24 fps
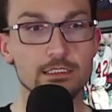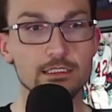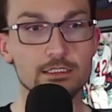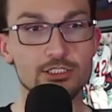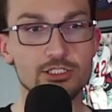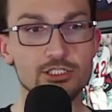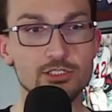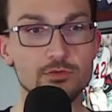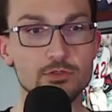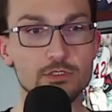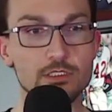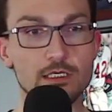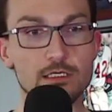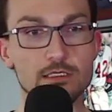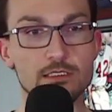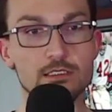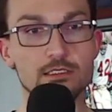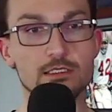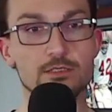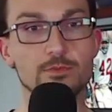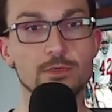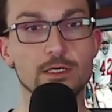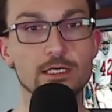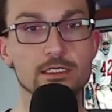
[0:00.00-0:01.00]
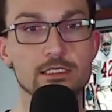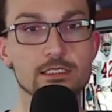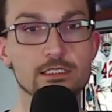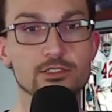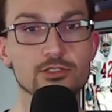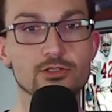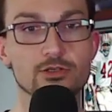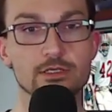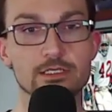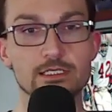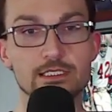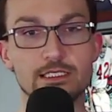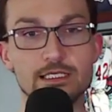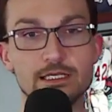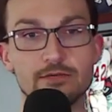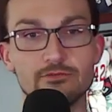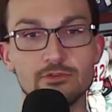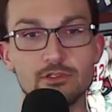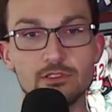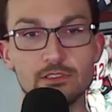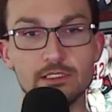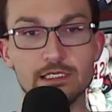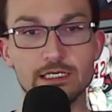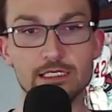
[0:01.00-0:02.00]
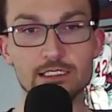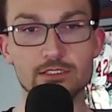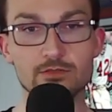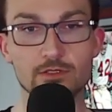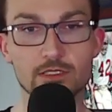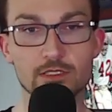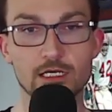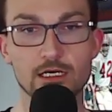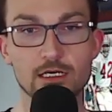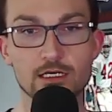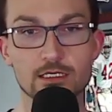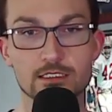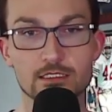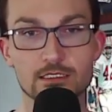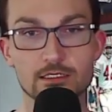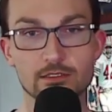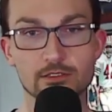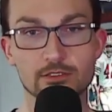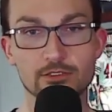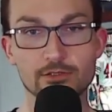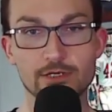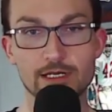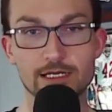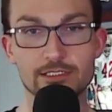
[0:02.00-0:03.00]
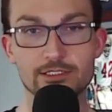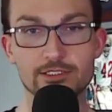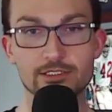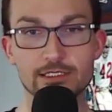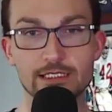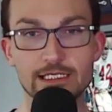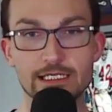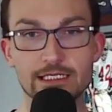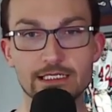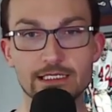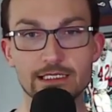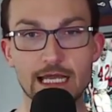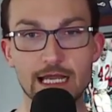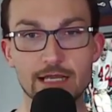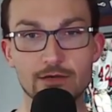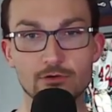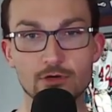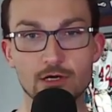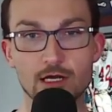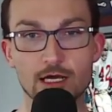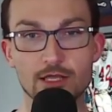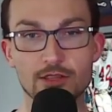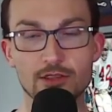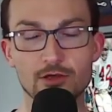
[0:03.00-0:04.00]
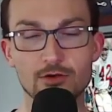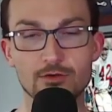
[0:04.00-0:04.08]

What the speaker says: She was also spotted enjoying several dates with hostel director Eli Roth.